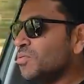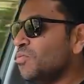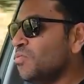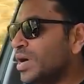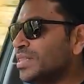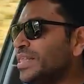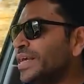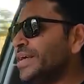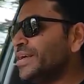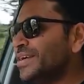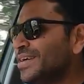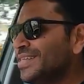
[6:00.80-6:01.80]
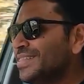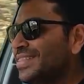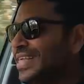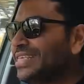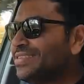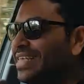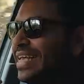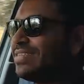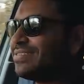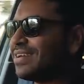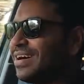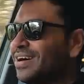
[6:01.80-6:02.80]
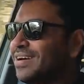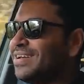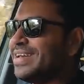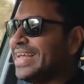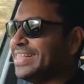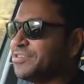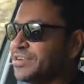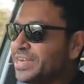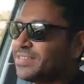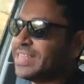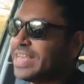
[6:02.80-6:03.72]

one thing, these seats are leatherette,